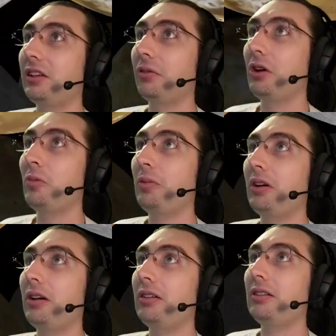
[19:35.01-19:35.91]

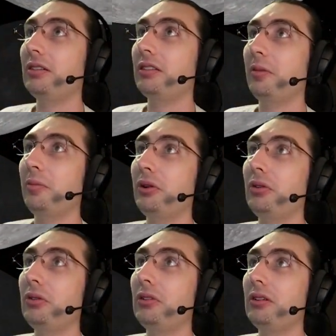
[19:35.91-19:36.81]
Europa, the
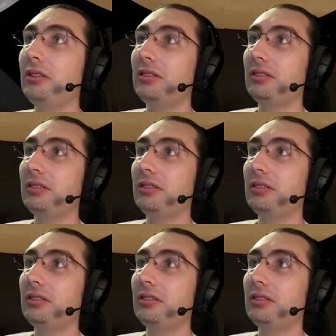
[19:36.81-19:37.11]
moon.